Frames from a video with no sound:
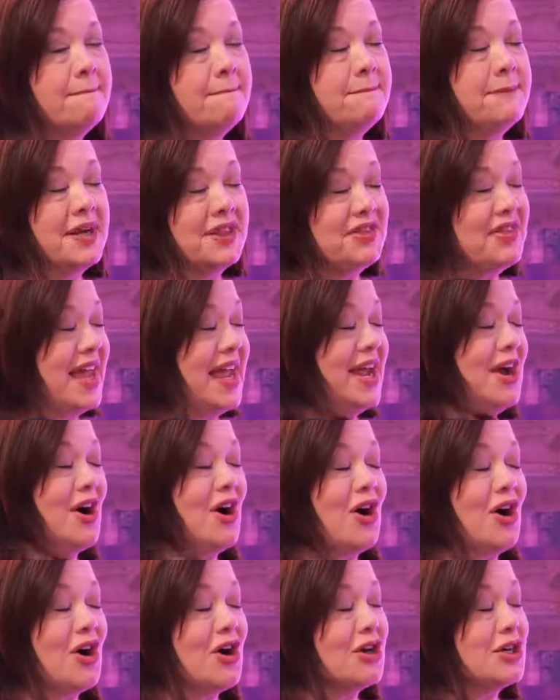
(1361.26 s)
but they
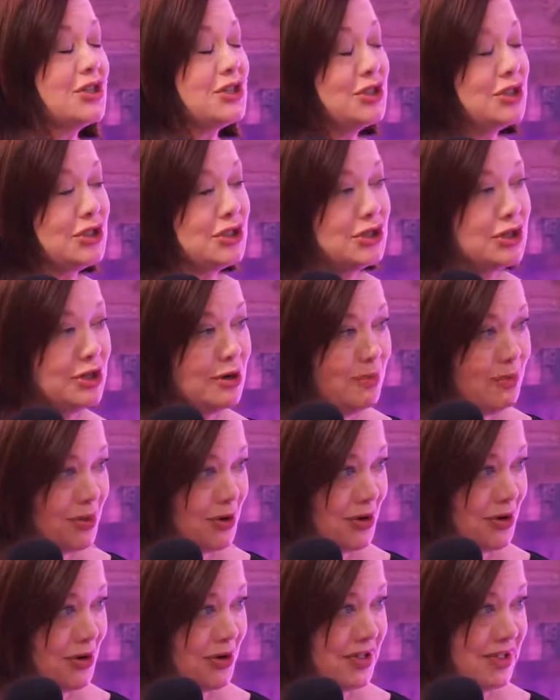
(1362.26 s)
are
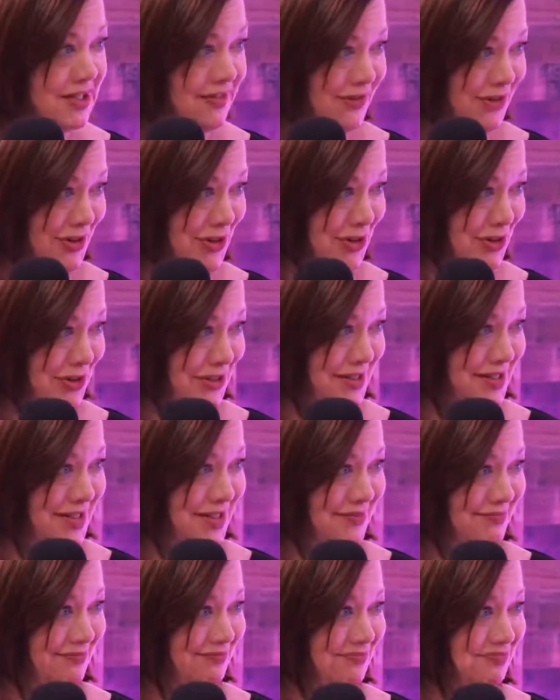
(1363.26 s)
super difficult
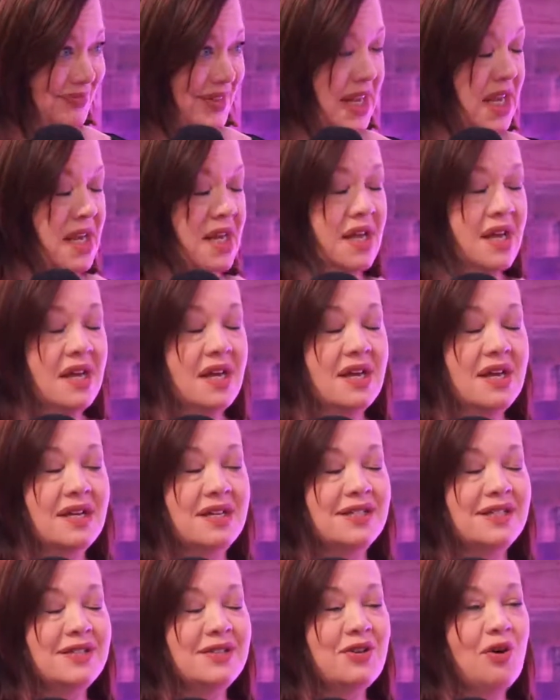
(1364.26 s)

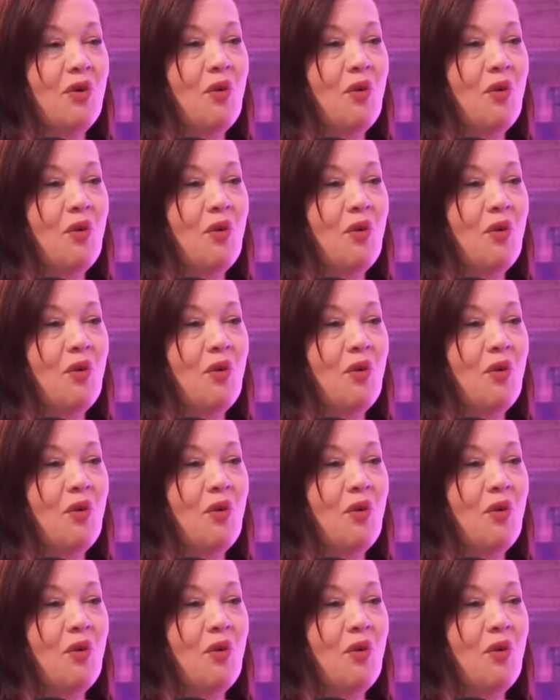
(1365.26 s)
so